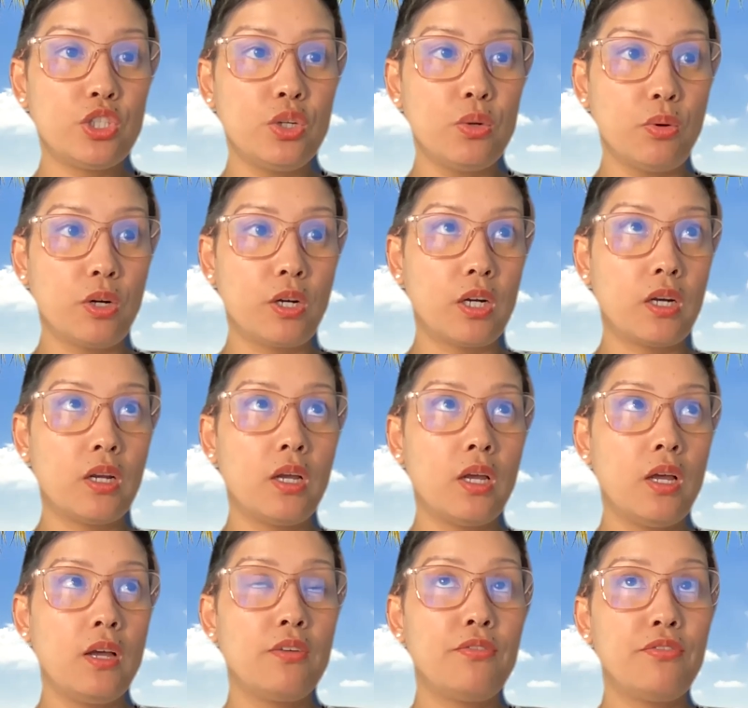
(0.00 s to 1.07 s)
your
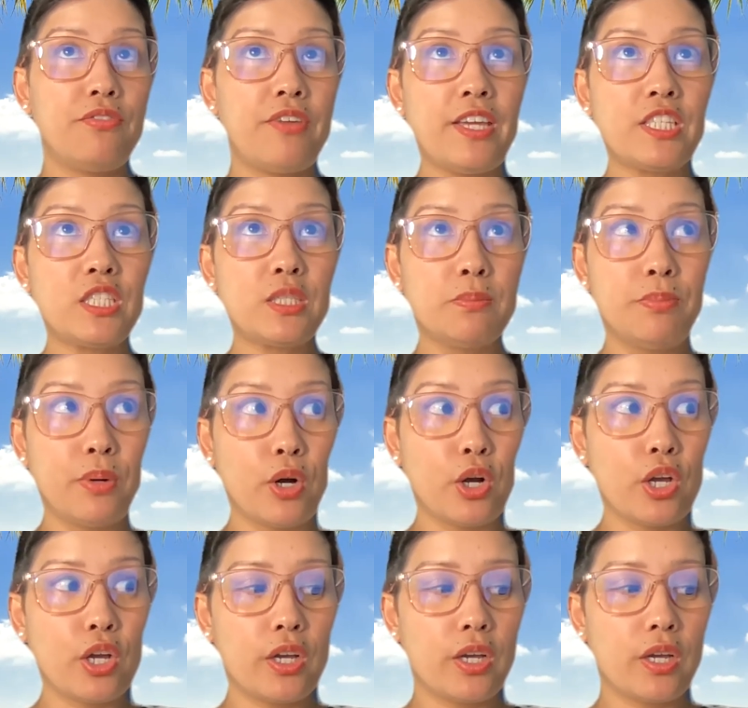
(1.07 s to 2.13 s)
Facebook